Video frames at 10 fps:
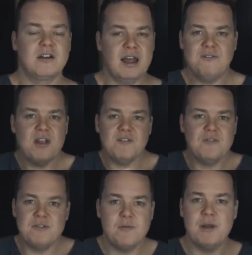If,
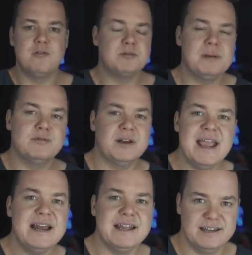if, if, if you were speaking to an
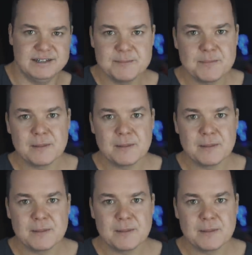alien,